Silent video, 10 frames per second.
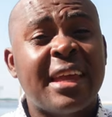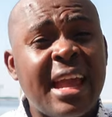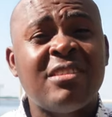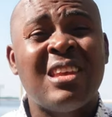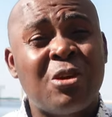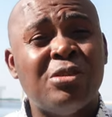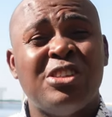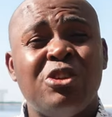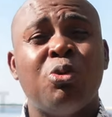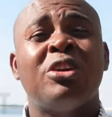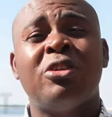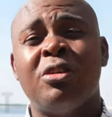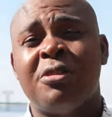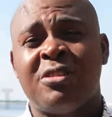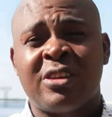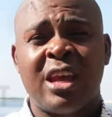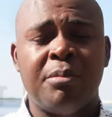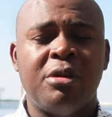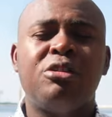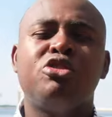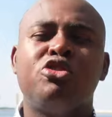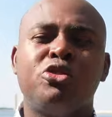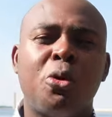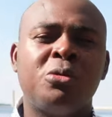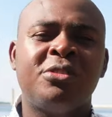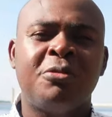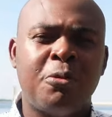against the continuation of the scheme chose the